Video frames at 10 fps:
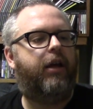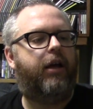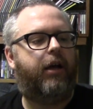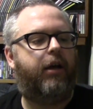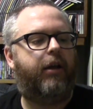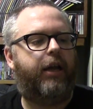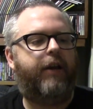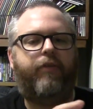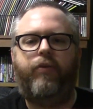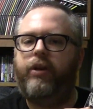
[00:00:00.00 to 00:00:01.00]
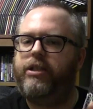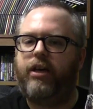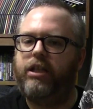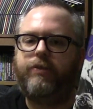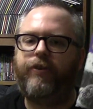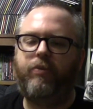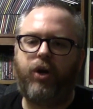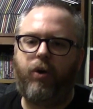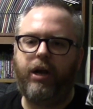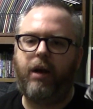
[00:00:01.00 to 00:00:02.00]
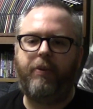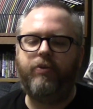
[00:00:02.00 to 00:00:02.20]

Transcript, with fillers: uh, and I never really saw this film growing up.